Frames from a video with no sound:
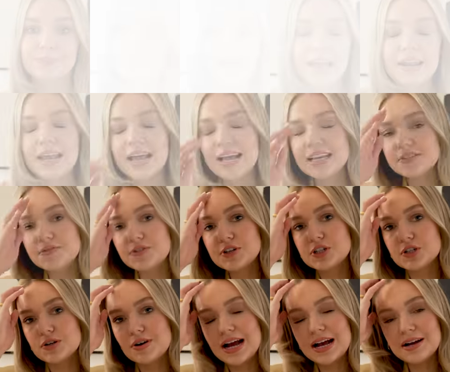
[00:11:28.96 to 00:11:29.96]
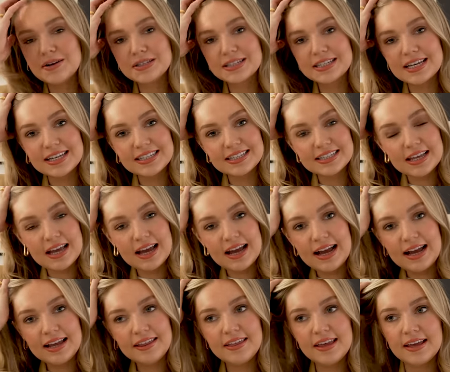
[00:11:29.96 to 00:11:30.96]
And as for trousers,
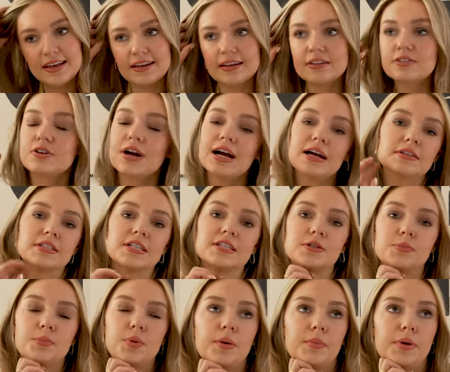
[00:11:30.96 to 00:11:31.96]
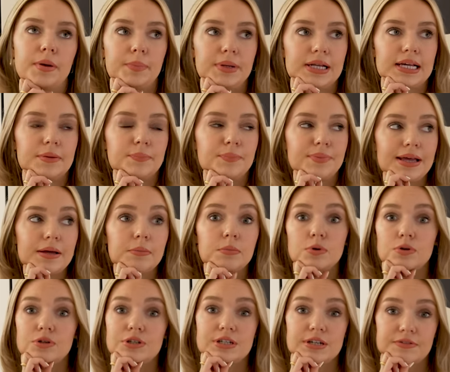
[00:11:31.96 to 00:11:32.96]
I think trousers are probably a bit
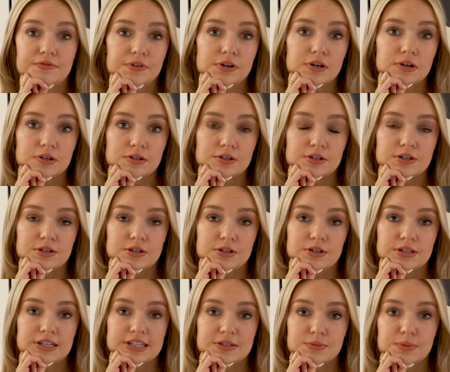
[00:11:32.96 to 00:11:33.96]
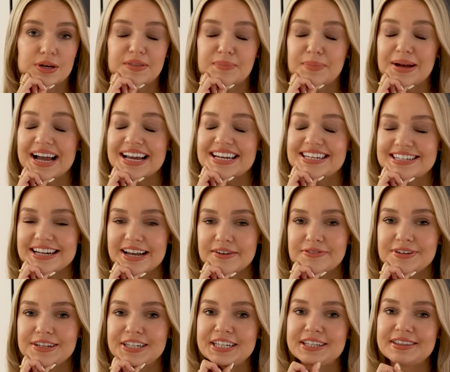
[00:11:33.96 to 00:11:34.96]
more difficult to do this with, but I
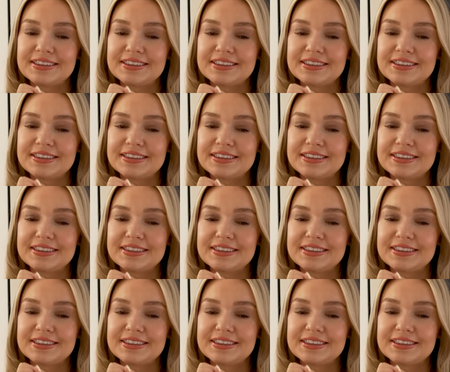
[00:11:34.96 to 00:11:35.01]
definitely